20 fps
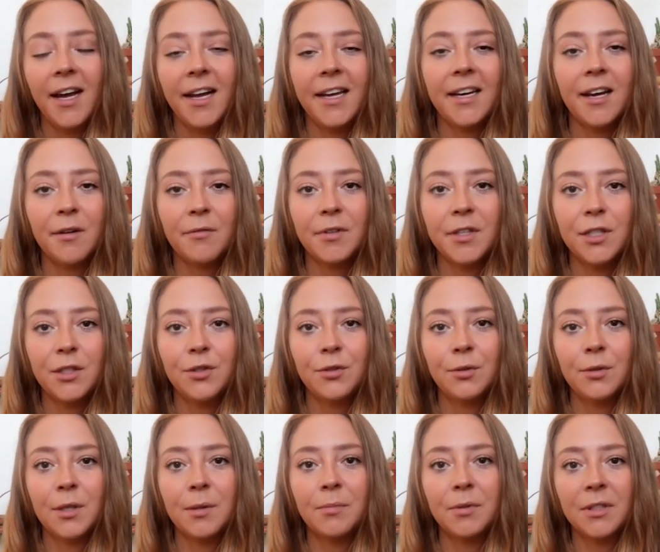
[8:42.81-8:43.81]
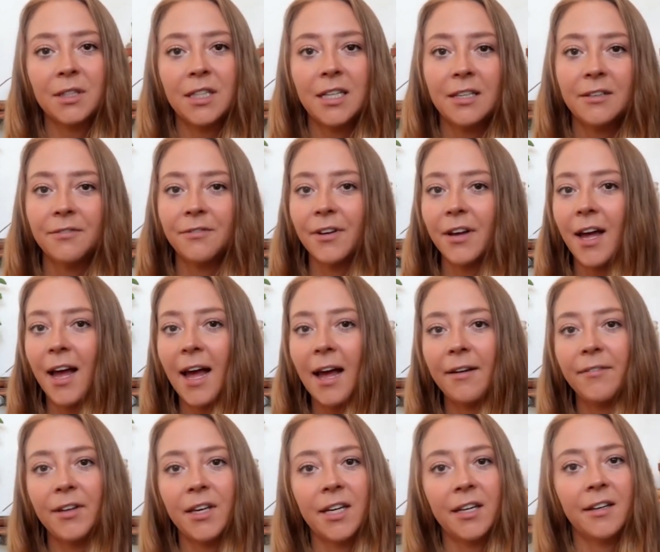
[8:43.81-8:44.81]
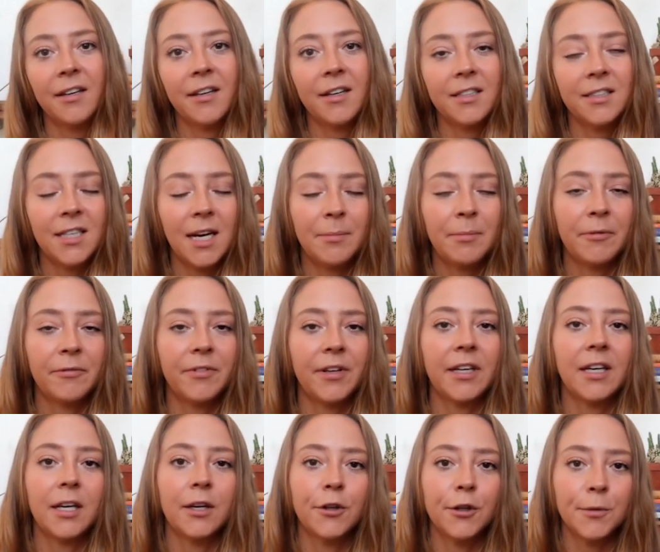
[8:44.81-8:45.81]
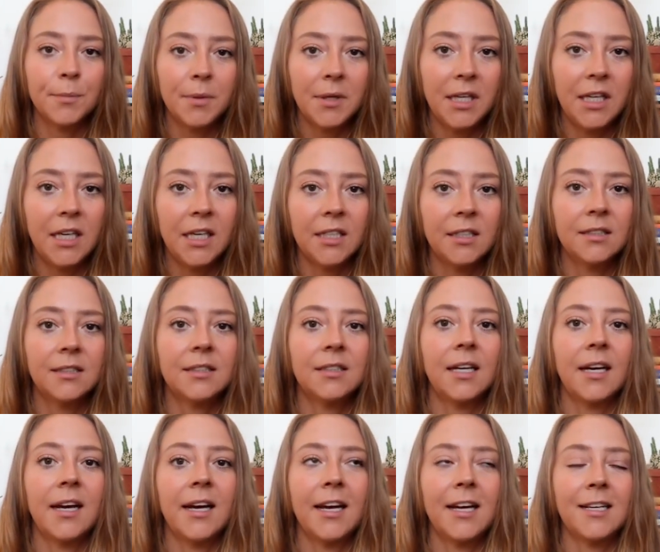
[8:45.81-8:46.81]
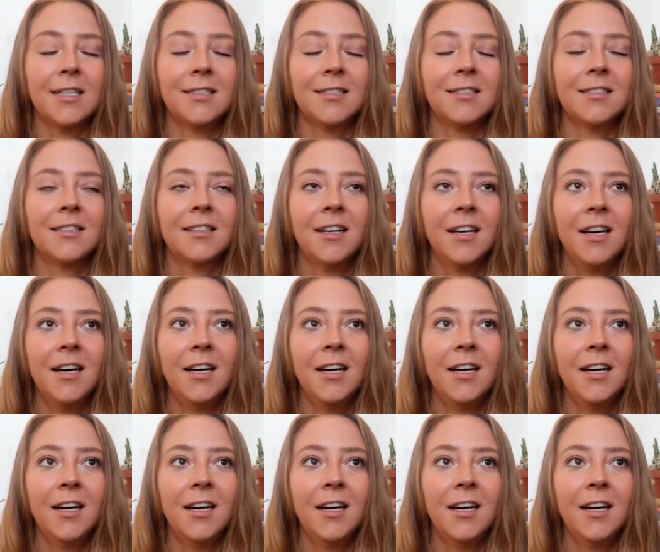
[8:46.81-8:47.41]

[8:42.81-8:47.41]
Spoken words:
And I really truly believe having a type of like inner peace and